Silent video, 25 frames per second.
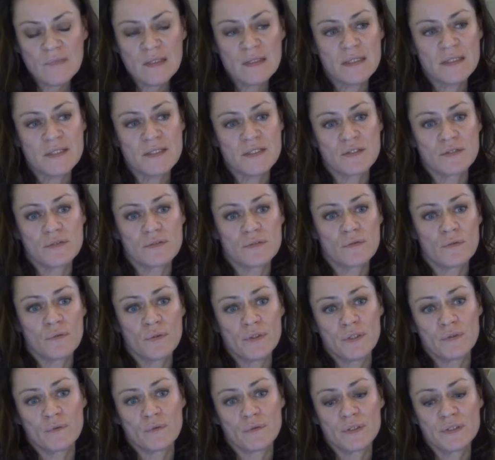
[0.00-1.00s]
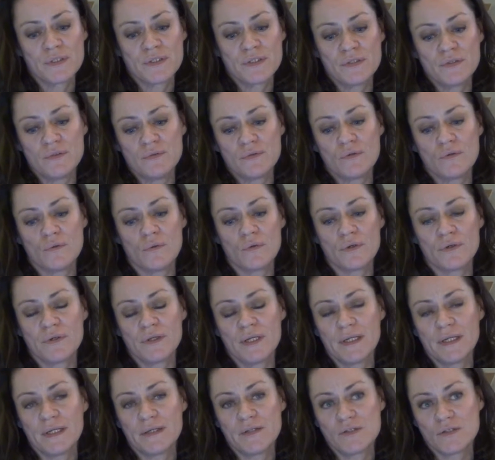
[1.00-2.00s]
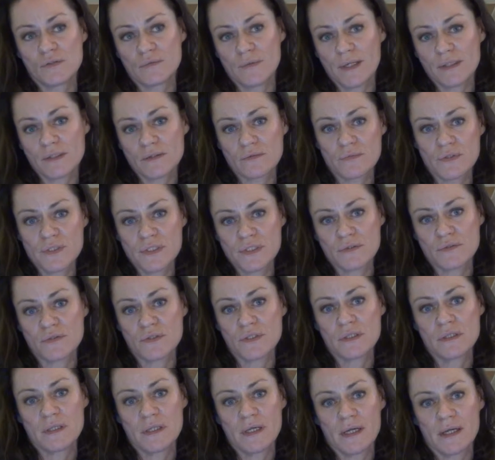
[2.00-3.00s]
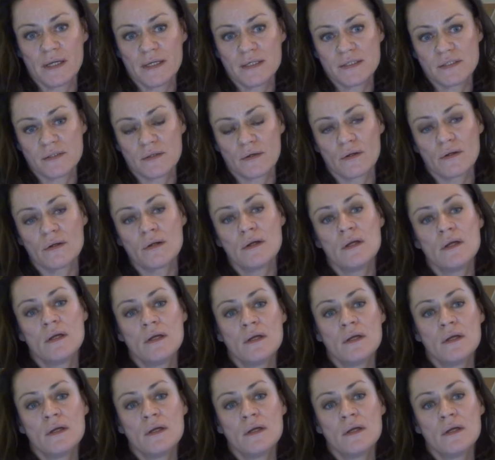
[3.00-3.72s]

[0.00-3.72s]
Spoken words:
This is in order to coordinate and direct research in the ISR.